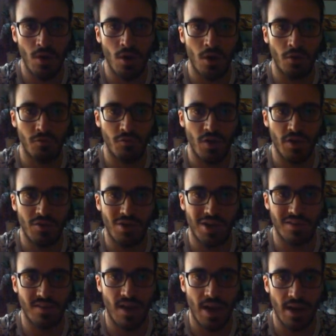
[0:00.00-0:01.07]
of their
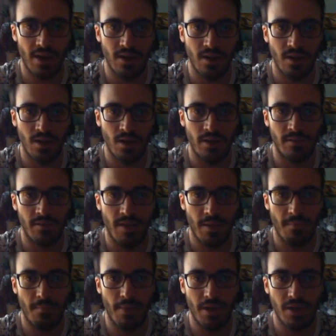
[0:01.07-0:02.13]
attack,
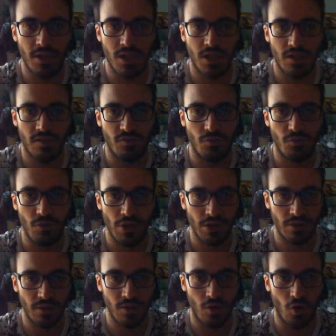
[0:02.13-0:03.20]
then ban the cards revealed.